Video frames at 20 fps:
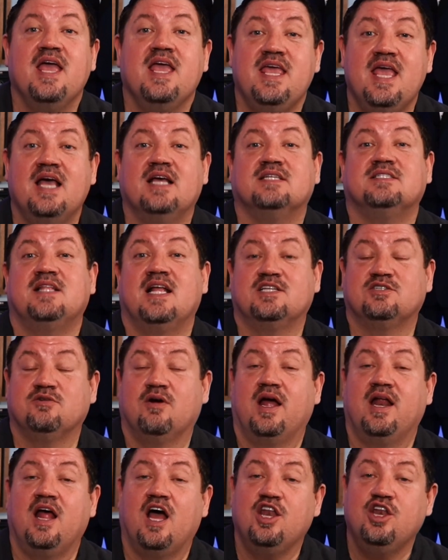Yes, that's
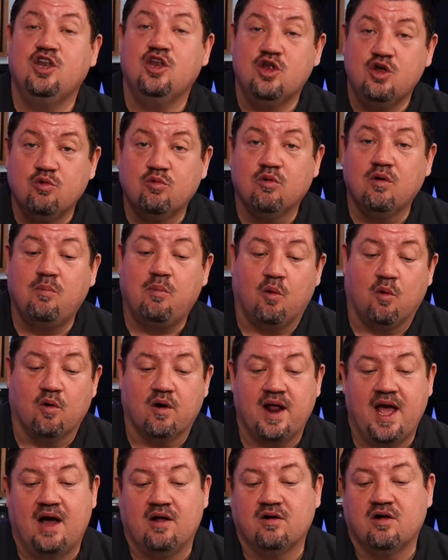right. A new
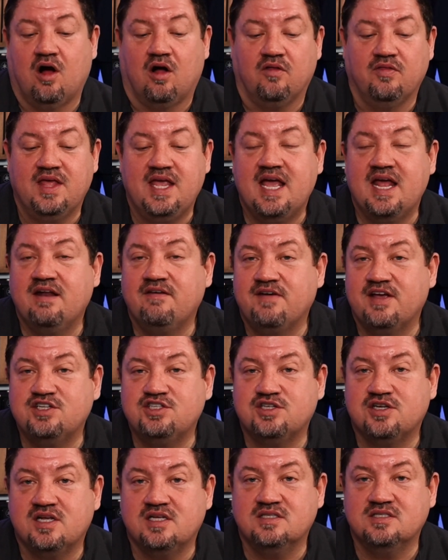report out called the
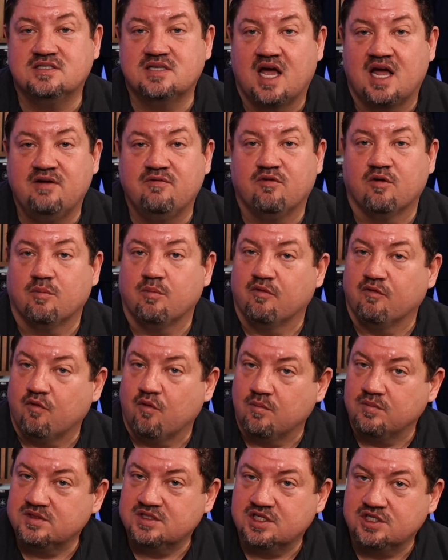Innovation Insight for
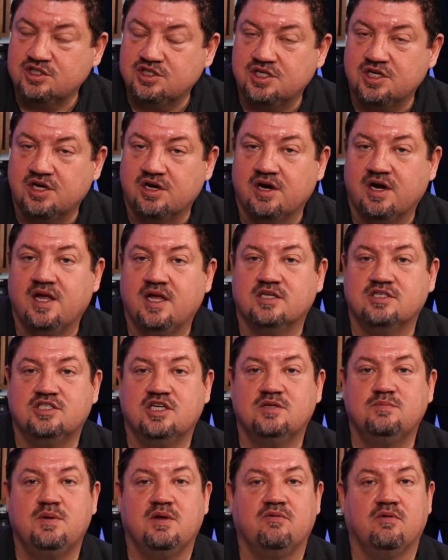Performance Engineering has
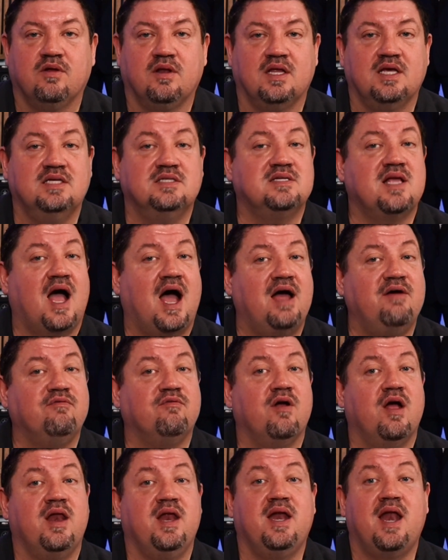just been released. I've
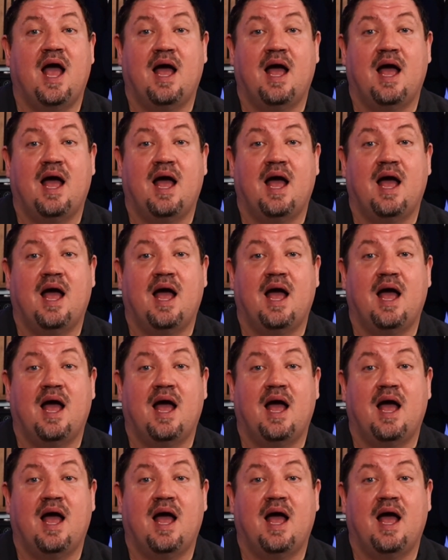read it.